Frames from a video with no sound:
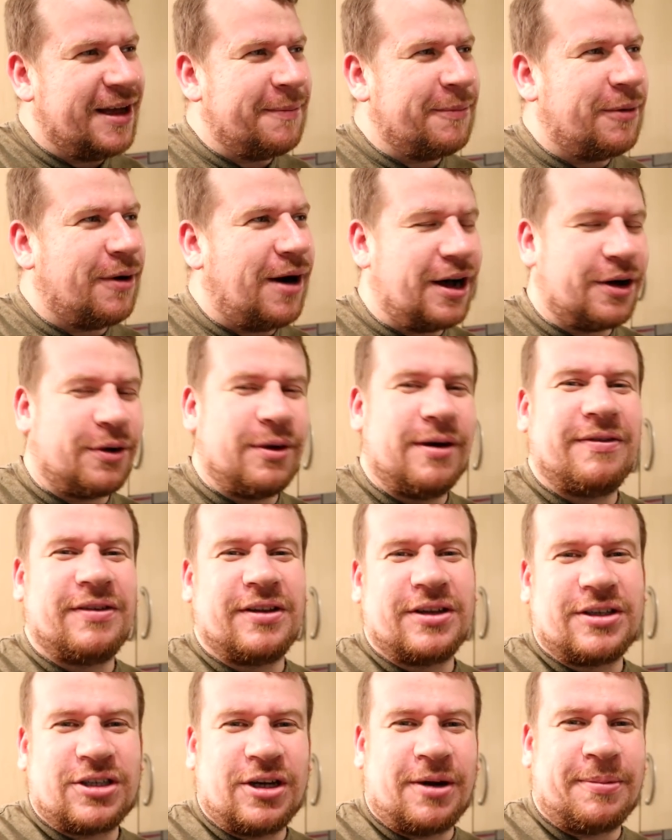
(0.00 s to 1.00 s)
But I'll go over
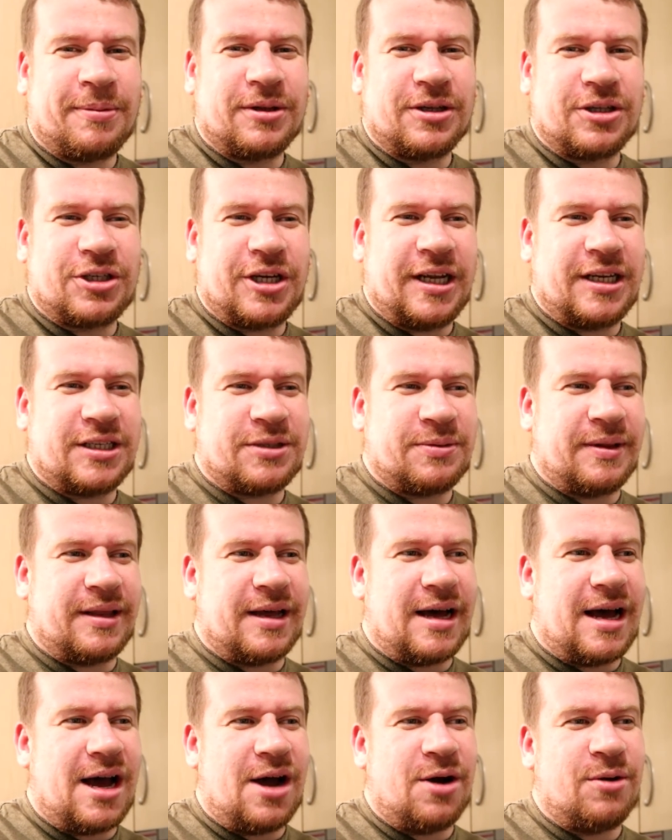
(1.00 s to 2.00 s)
the top of the sheets with
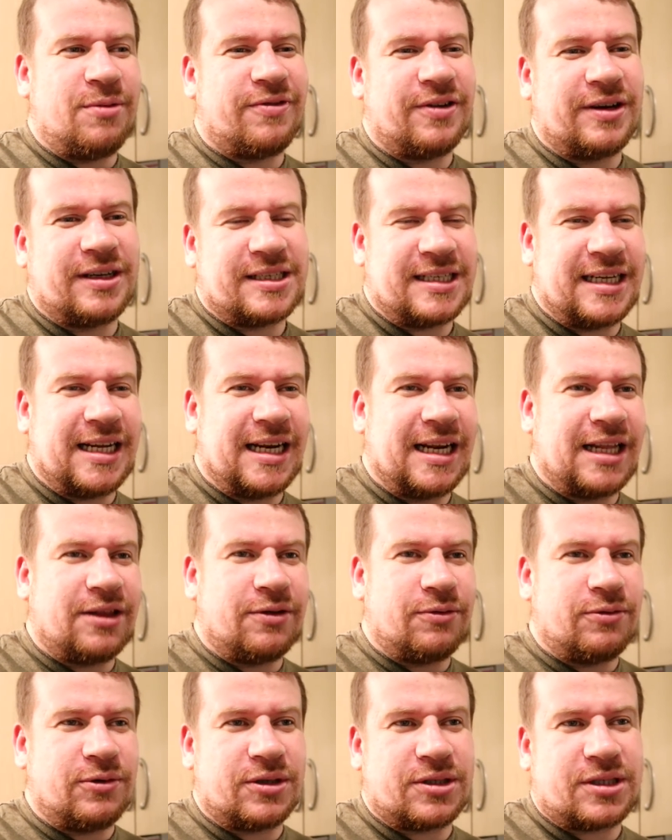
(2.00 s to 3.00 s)
that, hopefully sealing
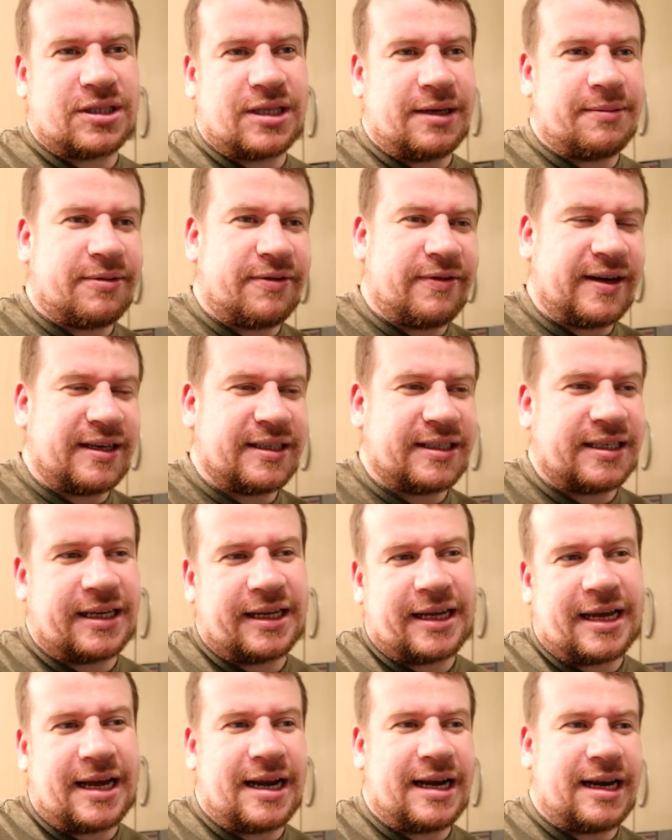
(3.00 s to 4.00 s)
the rust in, preventing it
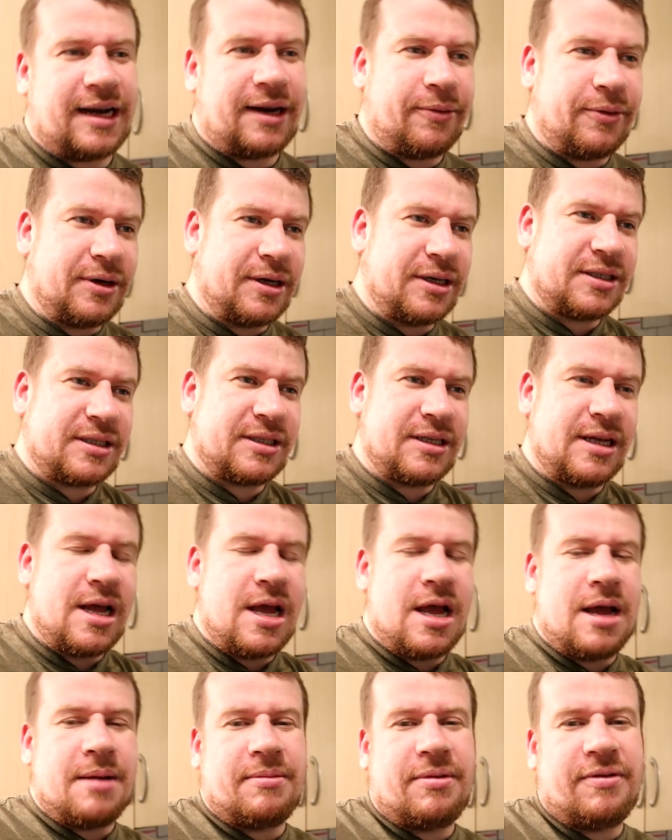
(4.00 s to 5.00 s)
getting any worse,
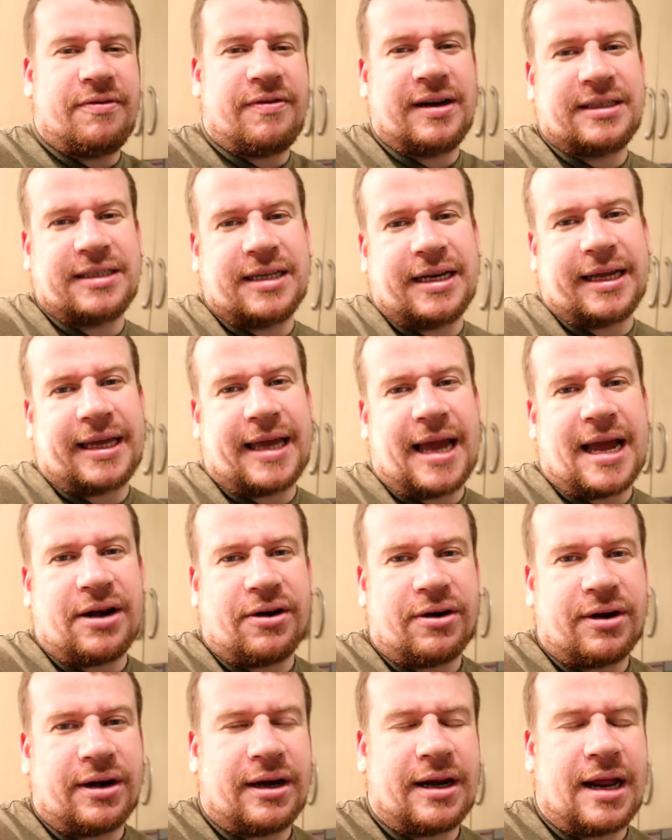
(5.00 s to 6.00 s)
preventing it getting
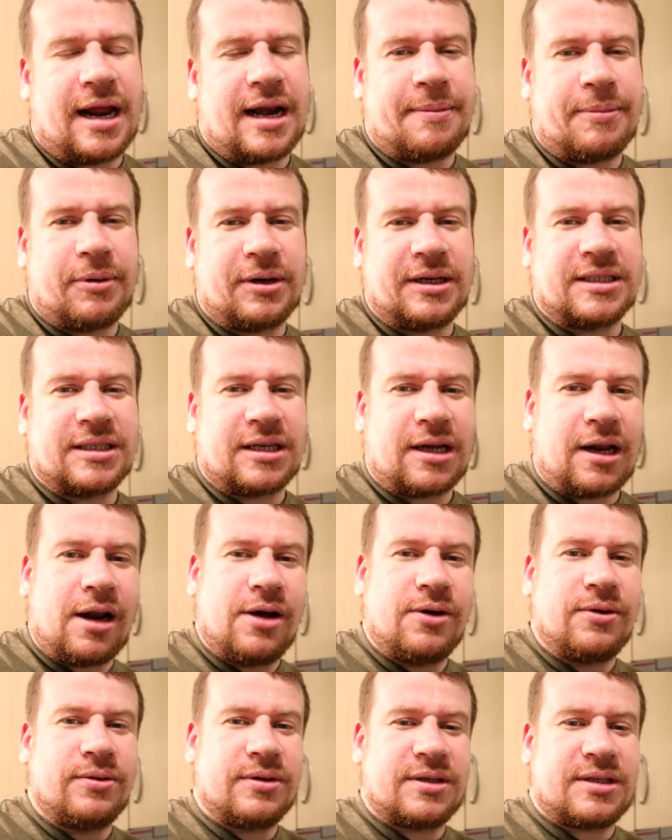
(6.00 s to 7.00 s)
on anybody's
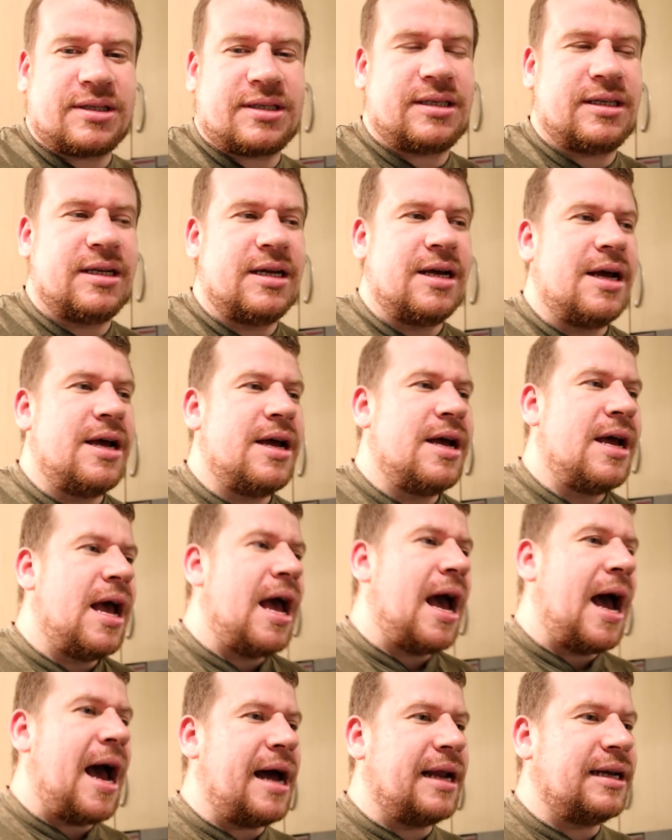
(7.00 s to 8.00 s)
clothes.
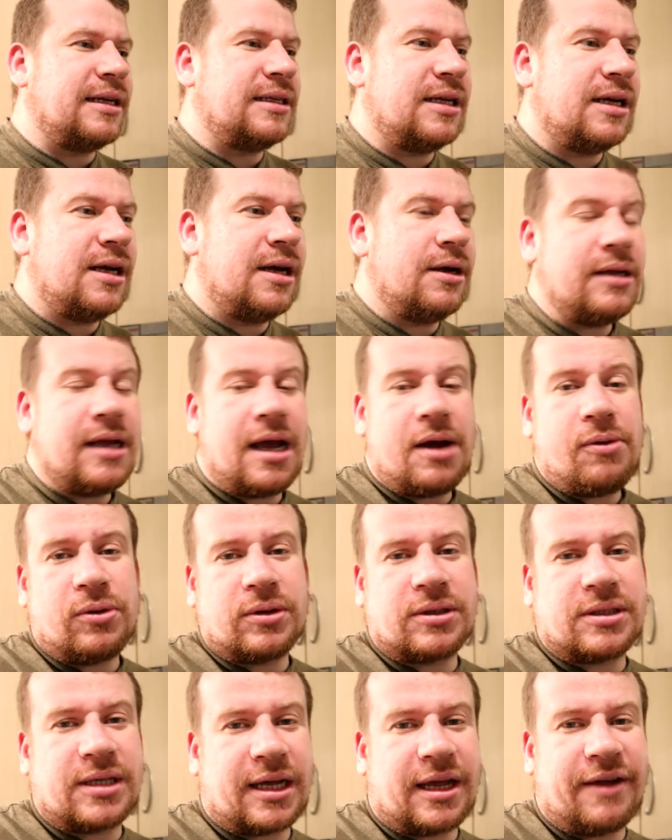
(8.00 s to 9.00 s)
And uh, yeah,
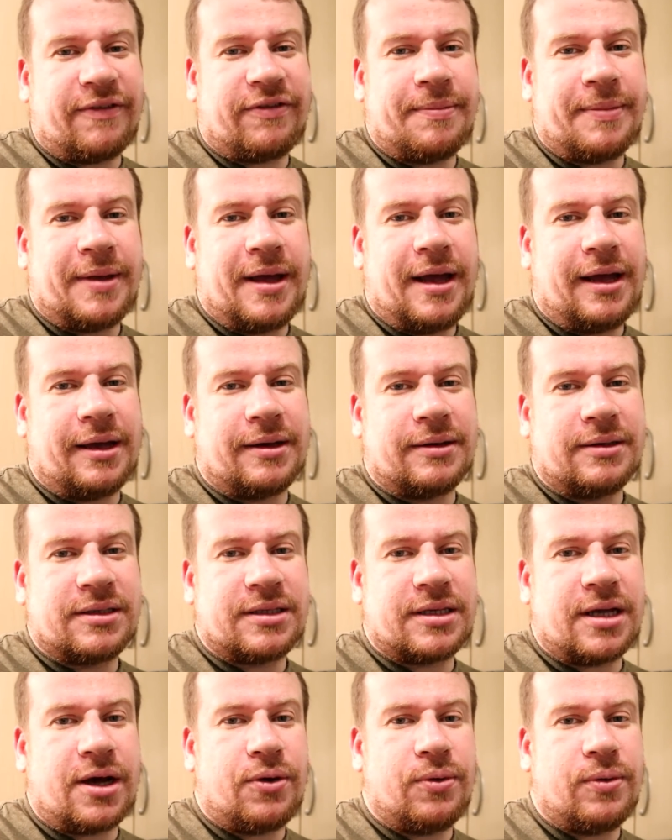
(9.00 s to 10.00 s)
we'll take it from there.
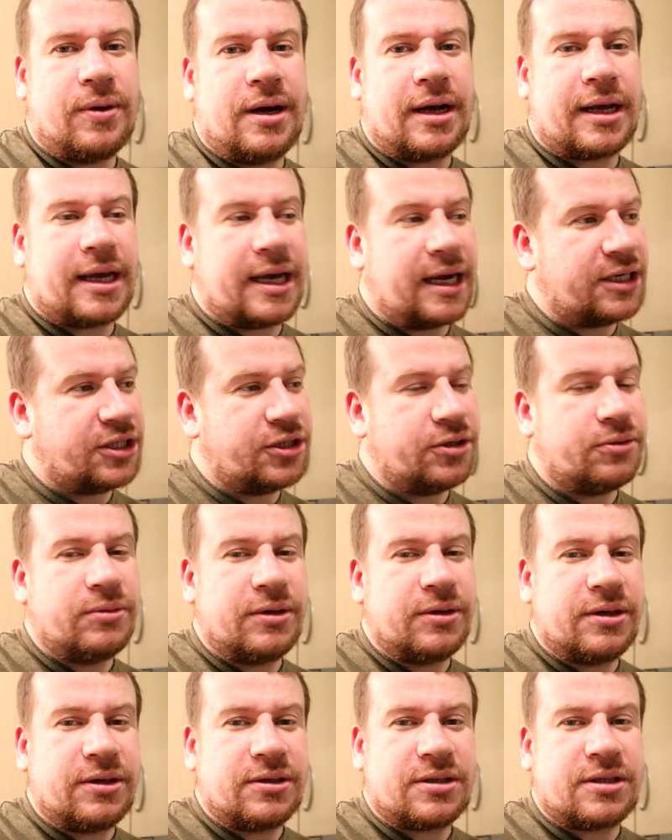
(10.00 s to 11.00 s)
So uh, catch up
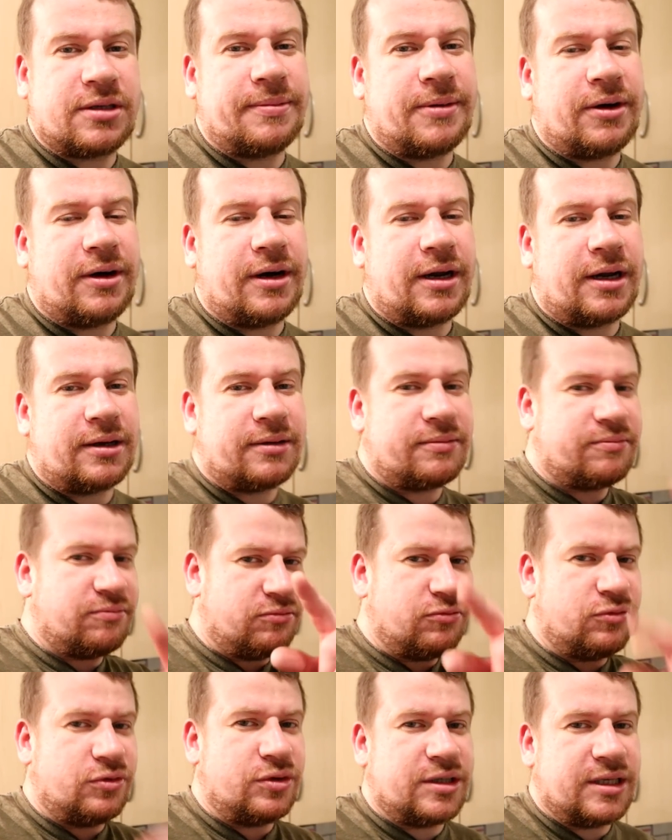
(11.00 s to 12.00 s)
with us tomorrow.
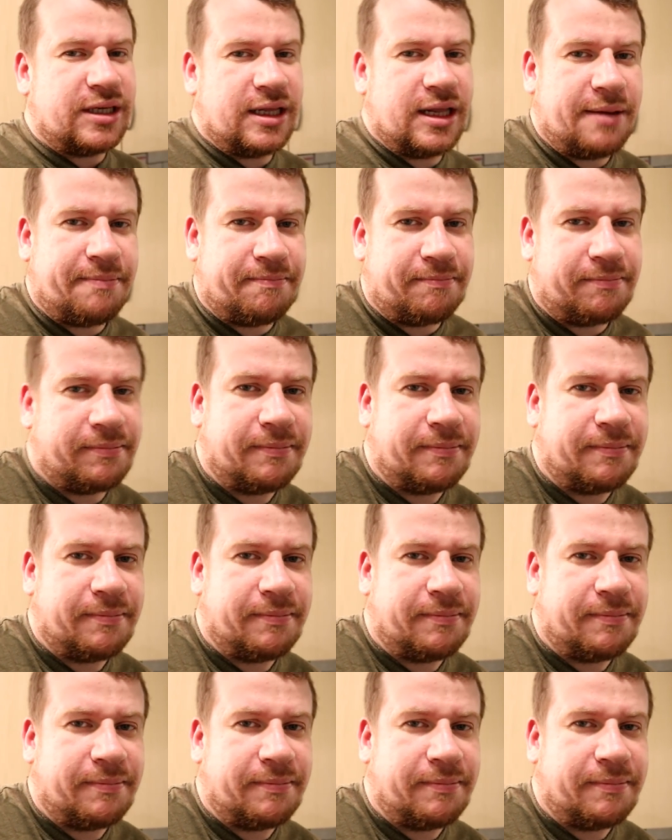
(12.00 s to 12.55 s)
We'll see you then.